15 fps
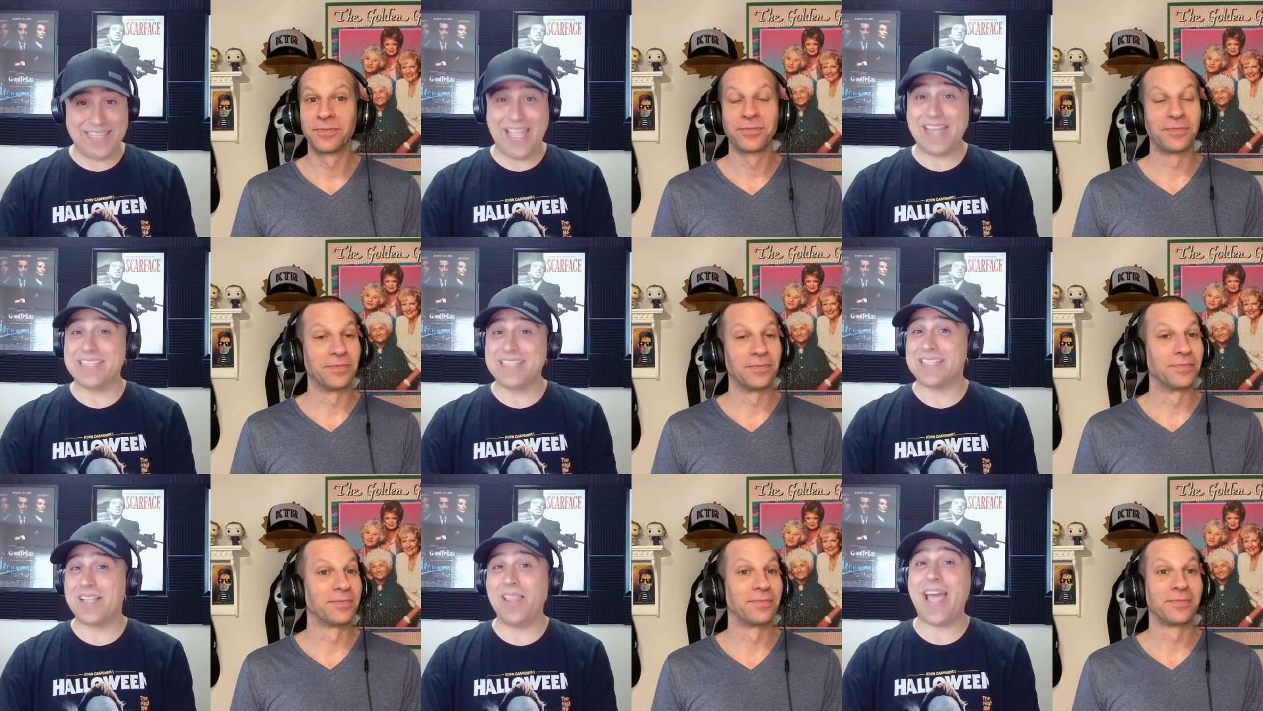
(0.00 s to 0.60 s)
Speaker 1: next
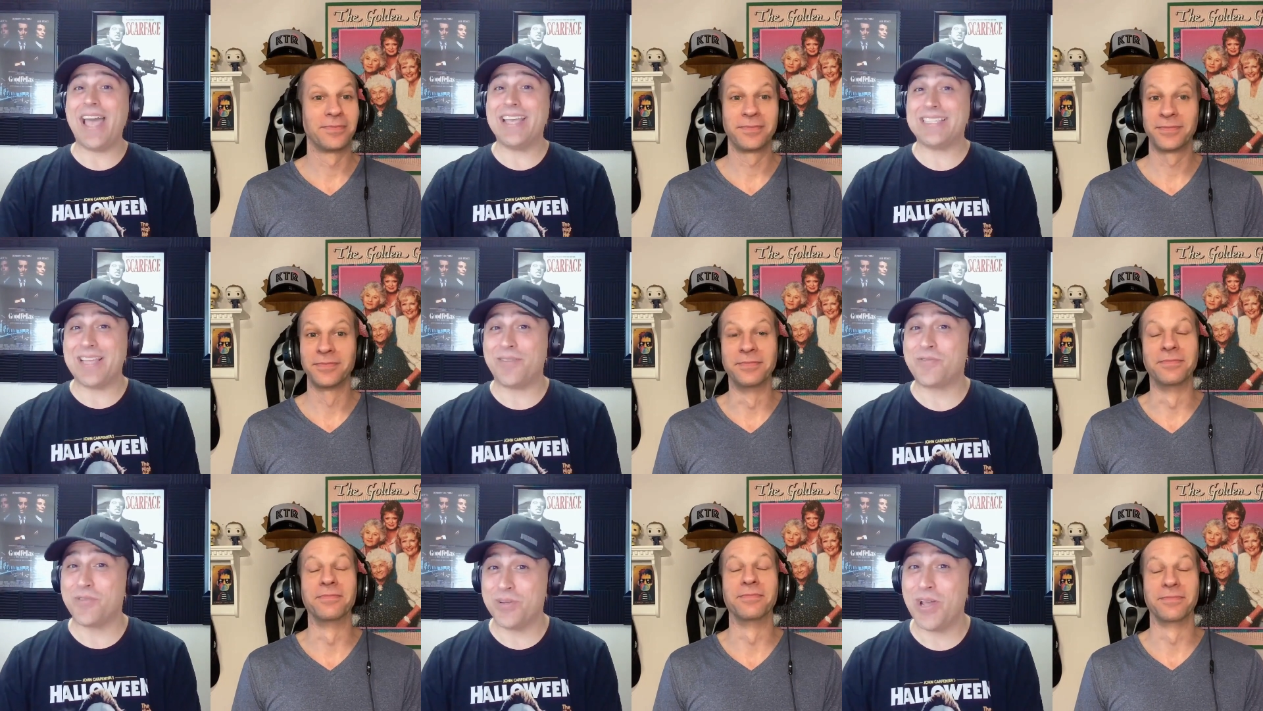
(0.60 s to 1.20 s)
class
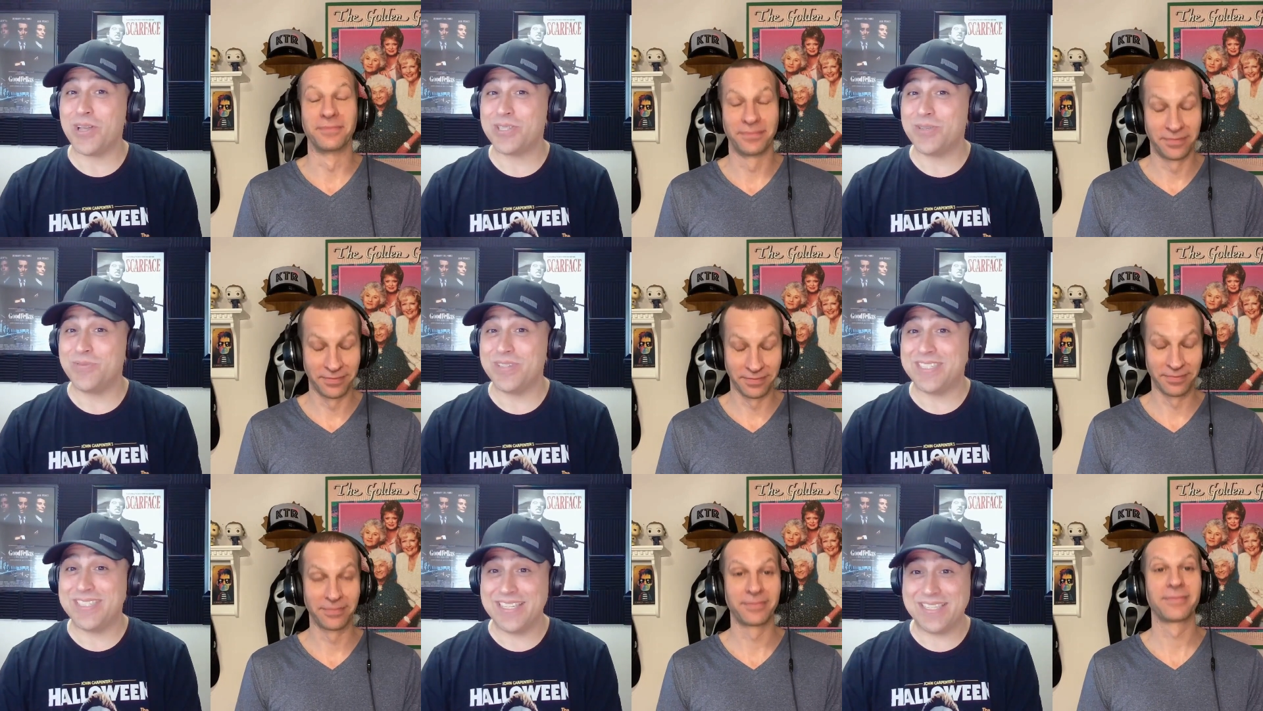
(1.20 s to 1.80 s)
after he talks to
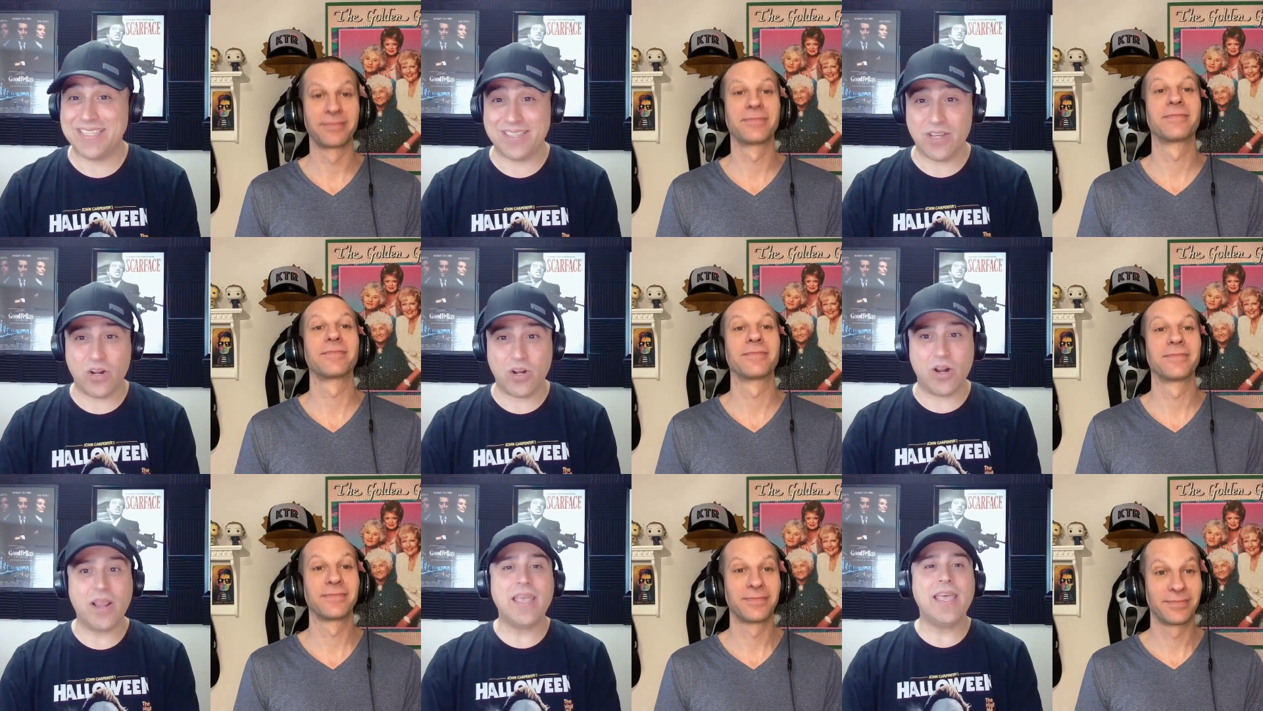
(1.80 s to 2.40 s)
his
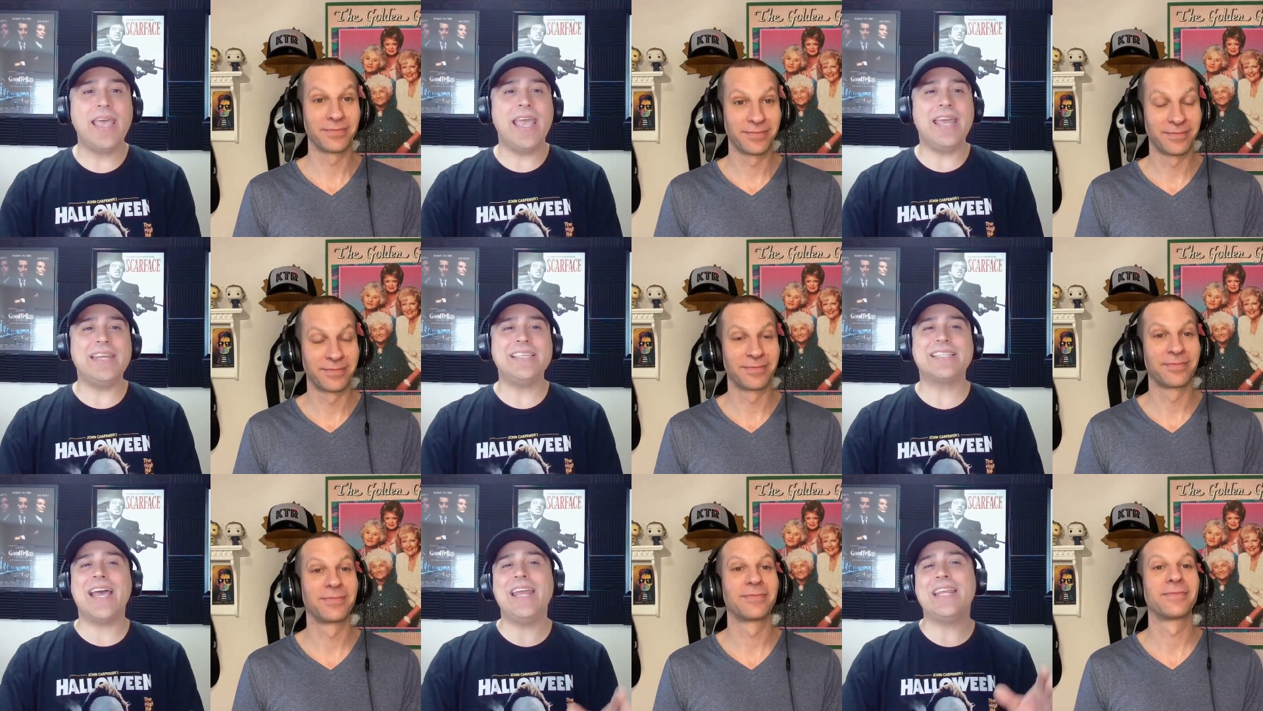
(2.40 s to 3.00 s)
sister, and
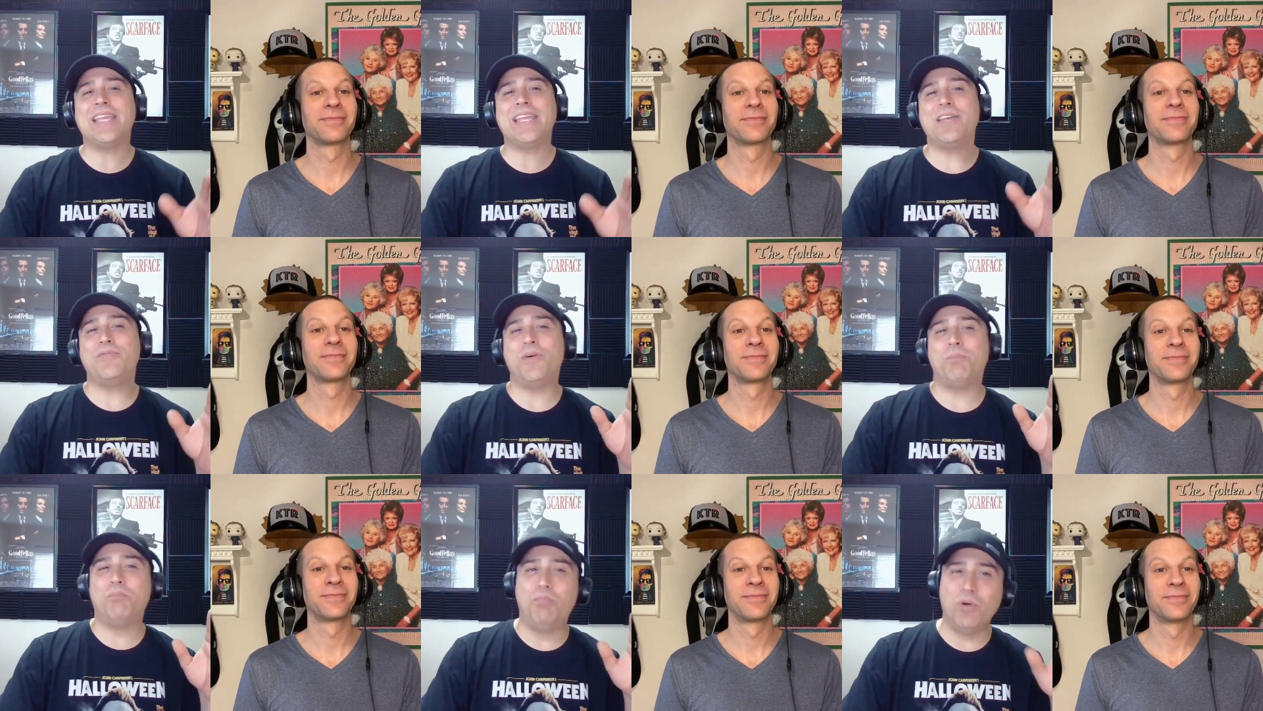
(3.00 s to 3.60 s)
he's got to give a
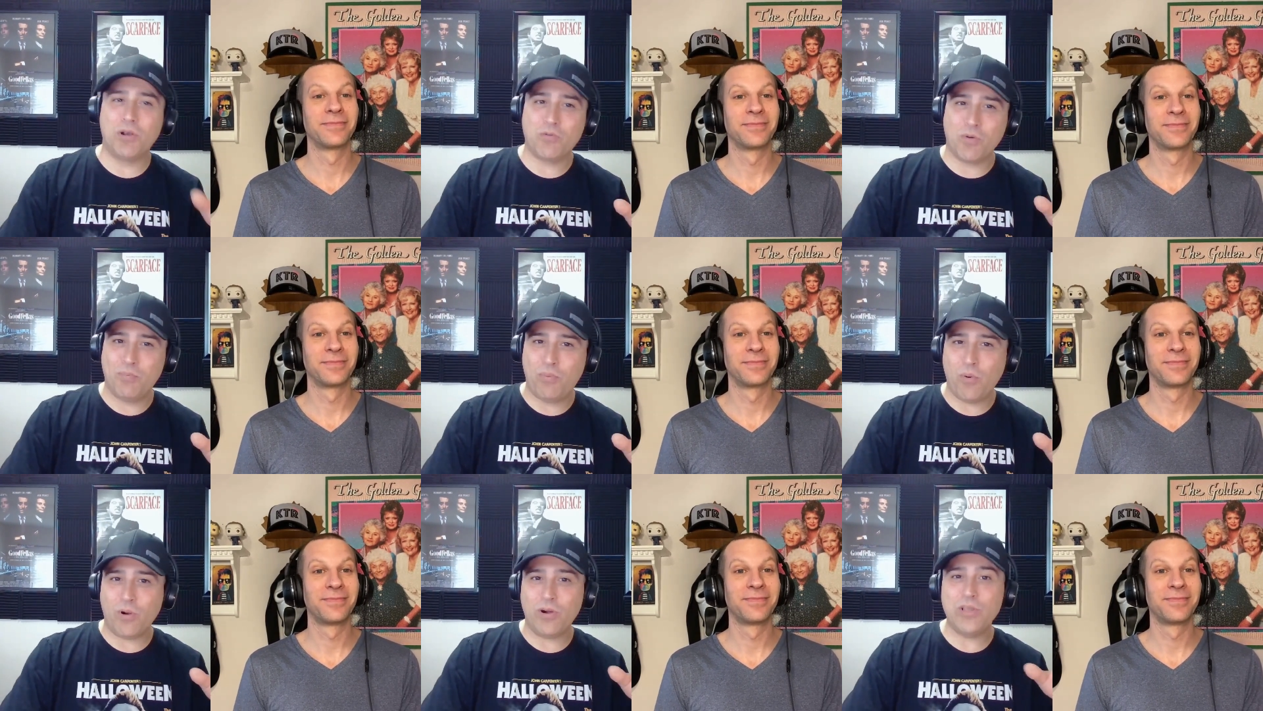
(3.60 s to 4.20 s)
book
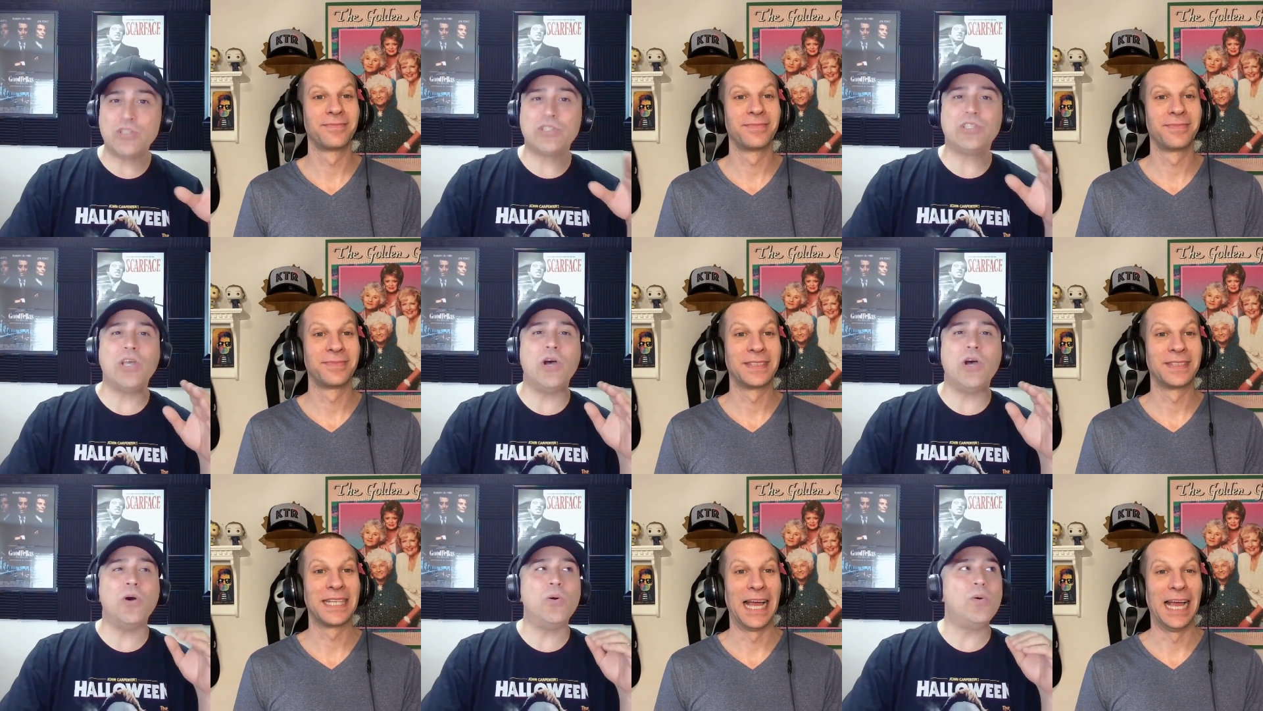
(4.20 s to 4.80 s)
report.
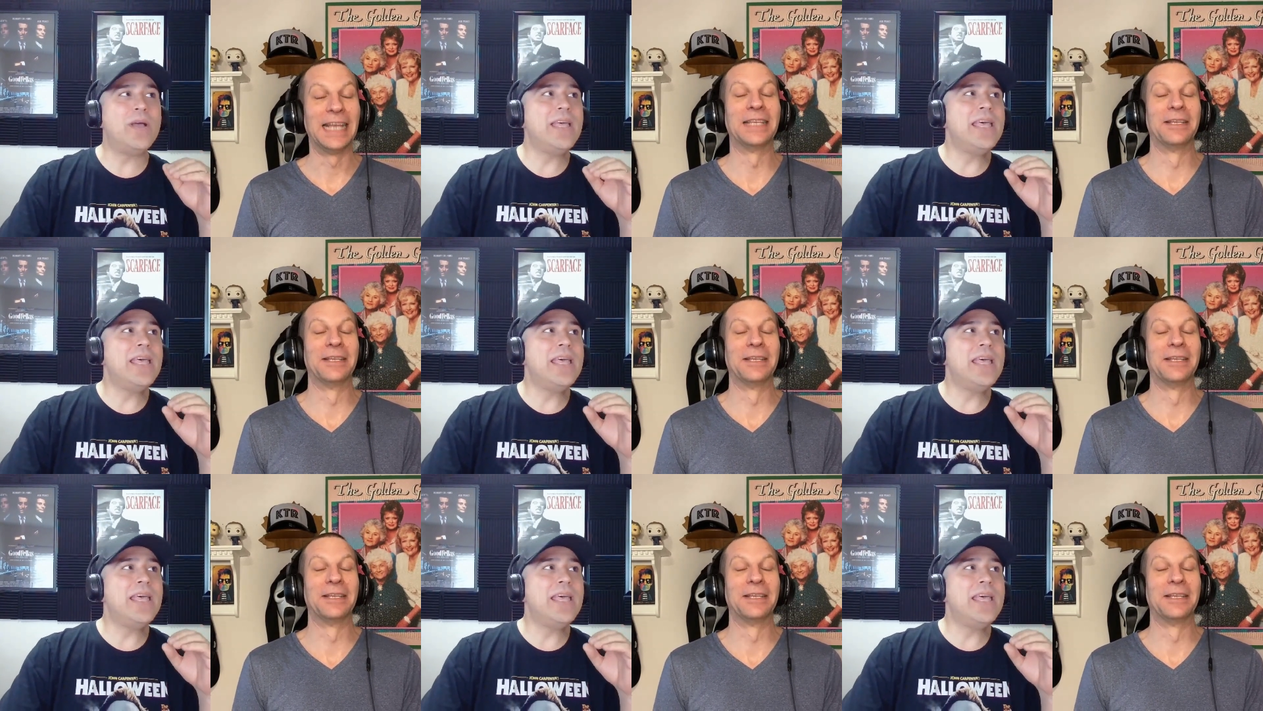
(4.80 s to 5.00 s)
So